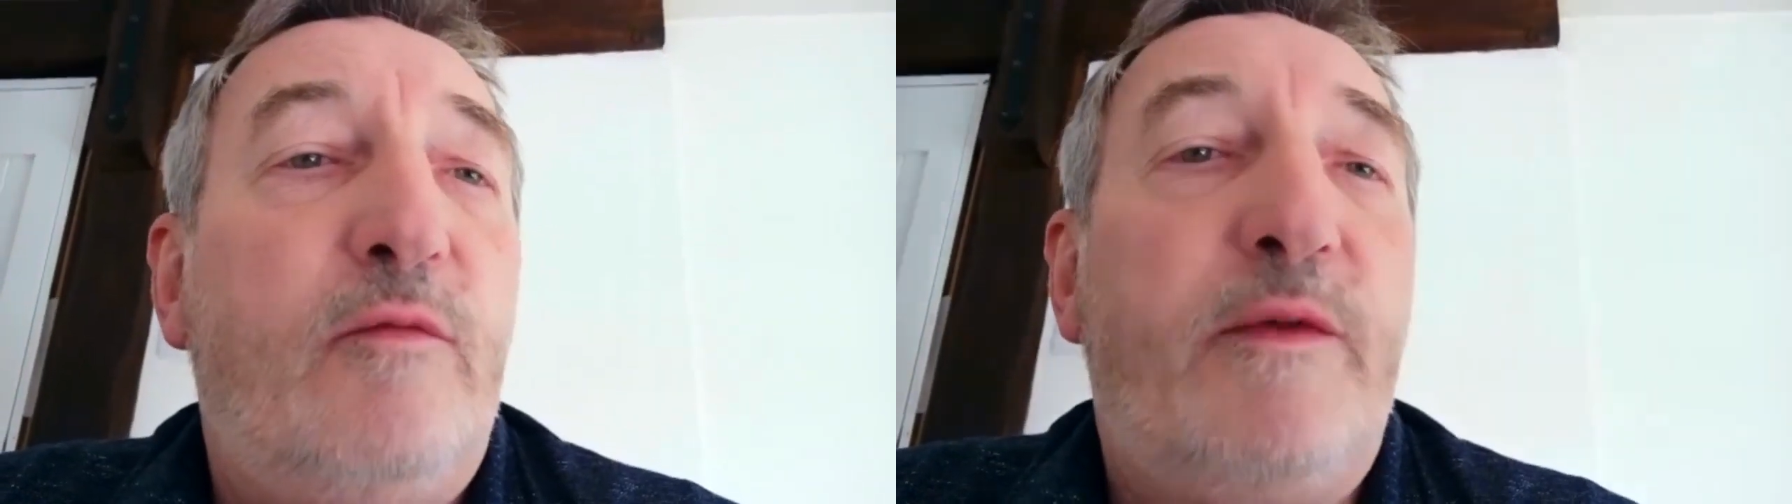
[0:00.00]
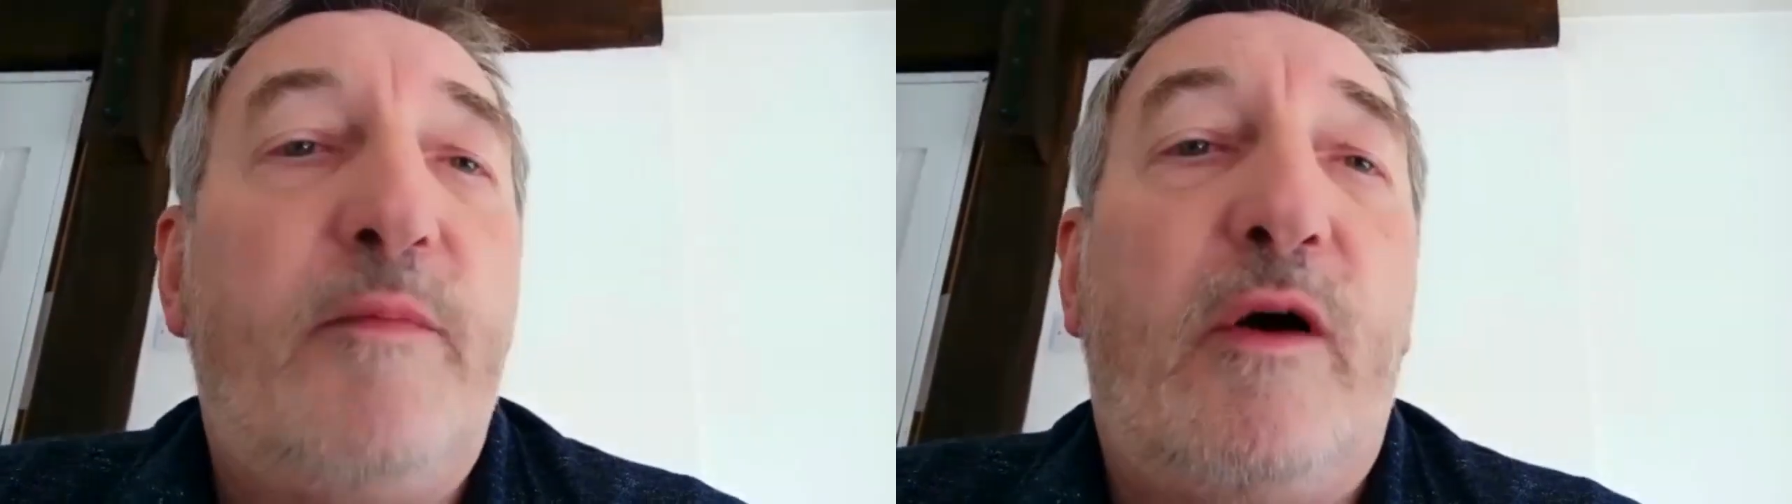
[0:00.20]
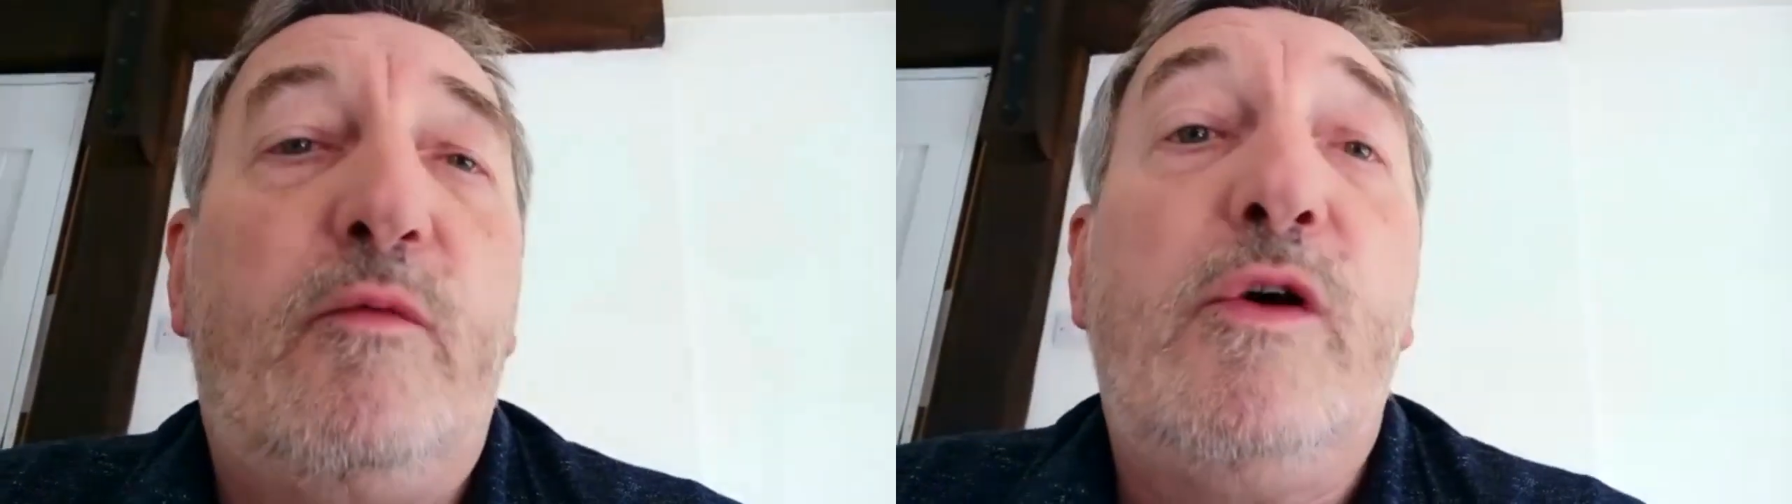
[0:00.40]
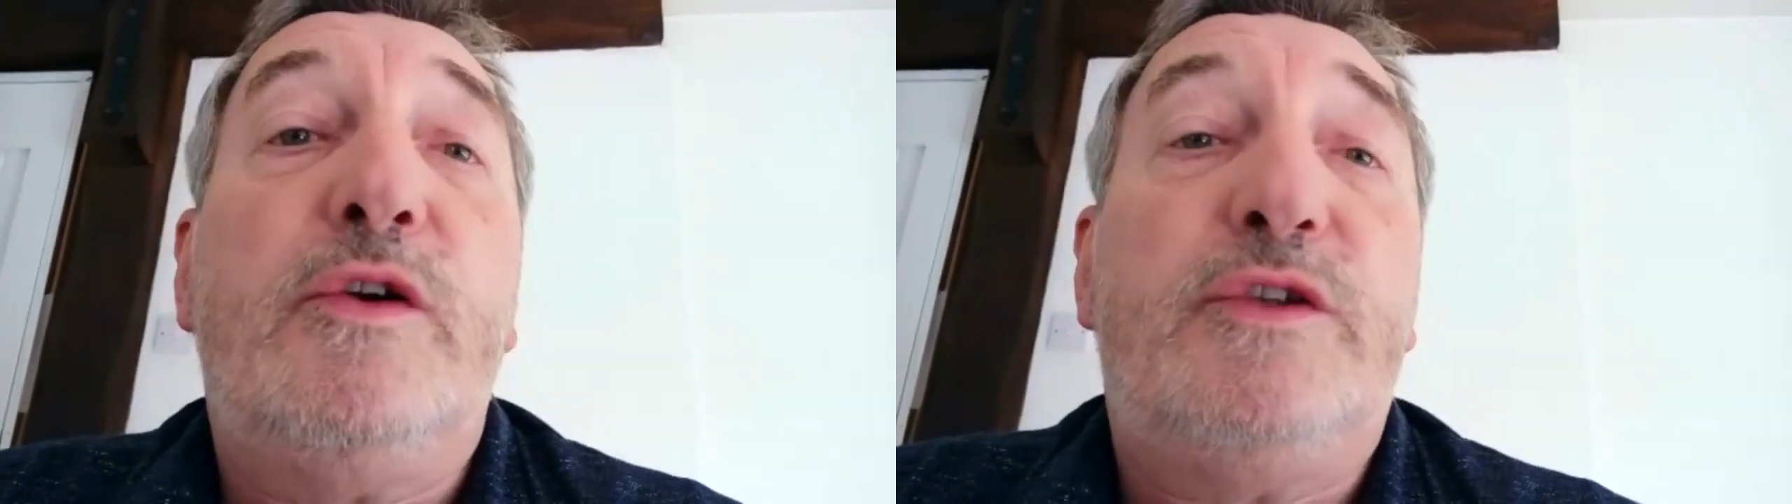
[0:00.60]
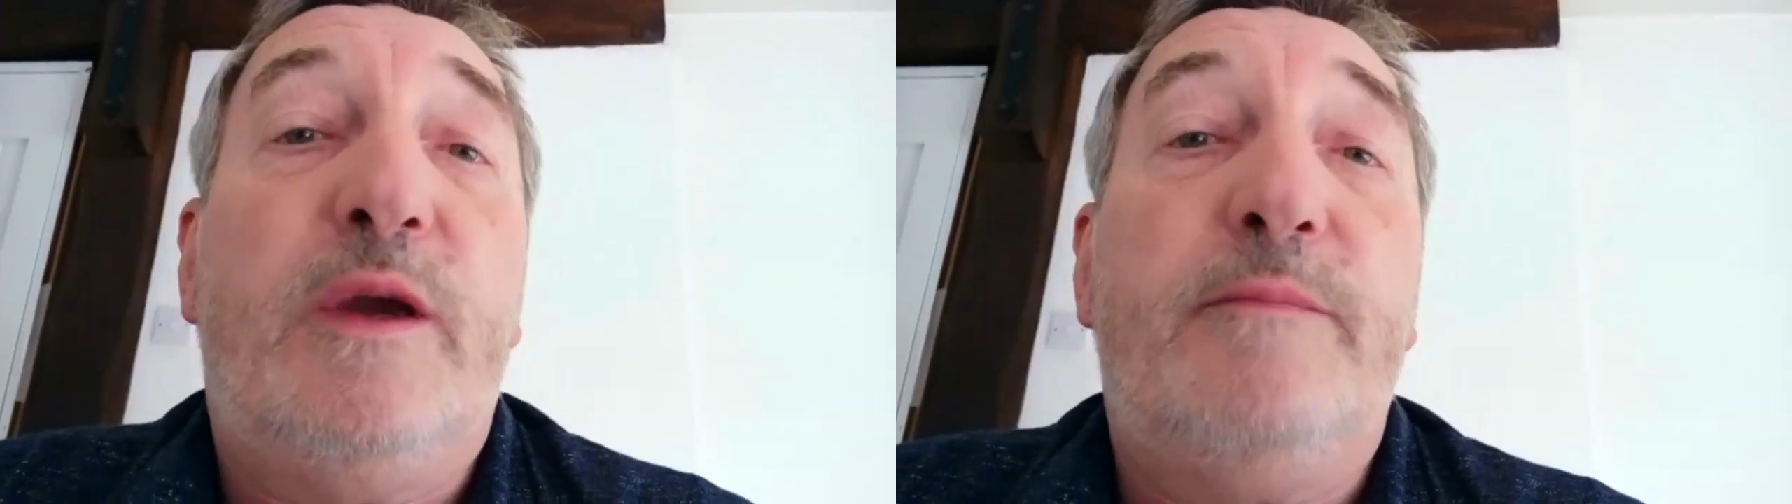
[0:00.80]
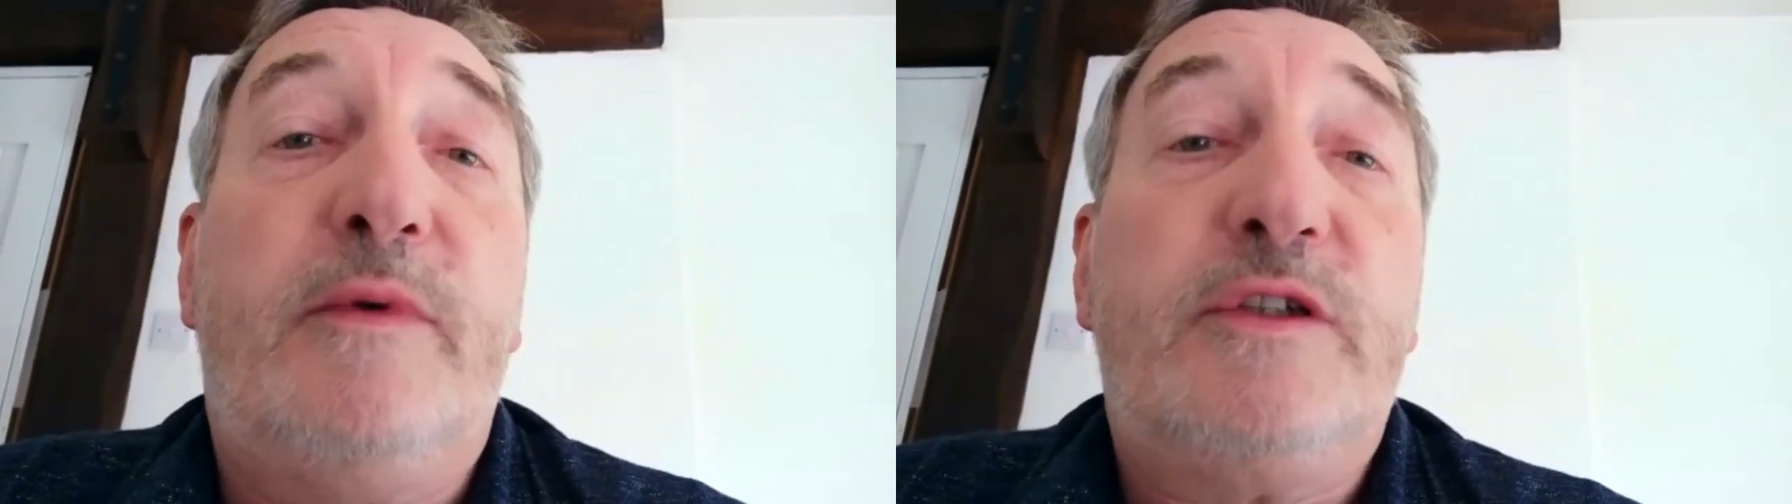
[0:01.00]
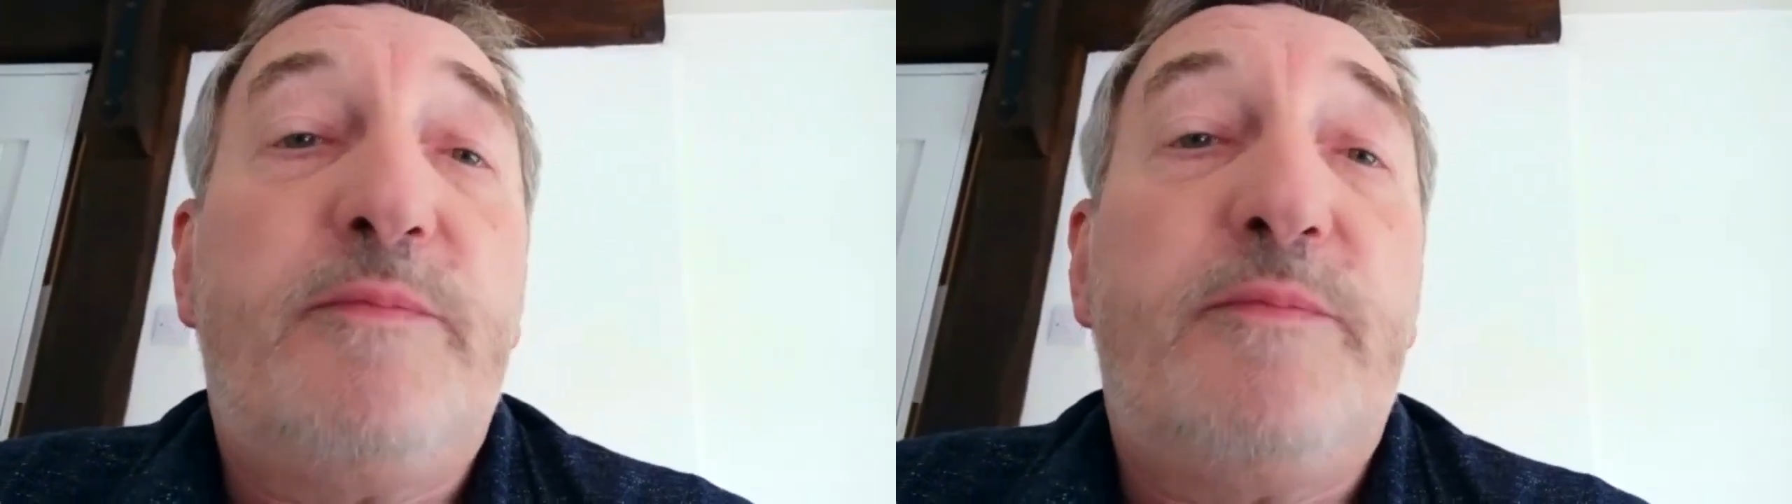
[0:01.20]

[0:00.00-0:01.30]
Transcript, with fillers: with my worship, my